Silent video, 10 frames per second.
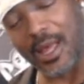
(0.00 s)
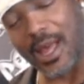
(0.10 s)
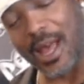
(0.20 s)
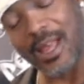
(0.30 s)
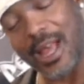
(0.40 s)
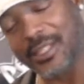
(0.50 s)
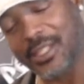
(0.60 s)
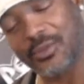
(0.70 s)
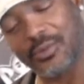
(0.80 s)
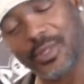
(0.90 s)
I
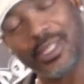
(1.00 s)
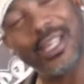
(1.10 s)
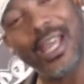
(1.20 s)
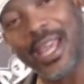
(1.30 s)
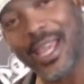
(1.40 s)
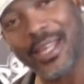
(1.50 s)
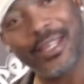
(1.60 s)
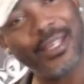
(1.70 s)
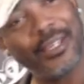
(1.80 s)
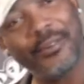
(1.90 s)
just really
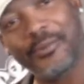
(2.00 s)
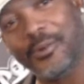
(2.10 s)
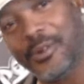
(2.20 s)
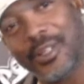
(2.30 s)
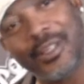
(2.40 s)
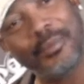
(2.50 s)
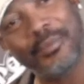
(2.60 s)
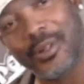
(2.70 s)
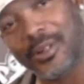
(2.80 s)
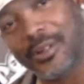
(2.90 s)
hated E-40,
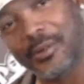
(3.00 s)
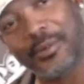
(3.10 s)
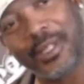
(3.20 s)
bro.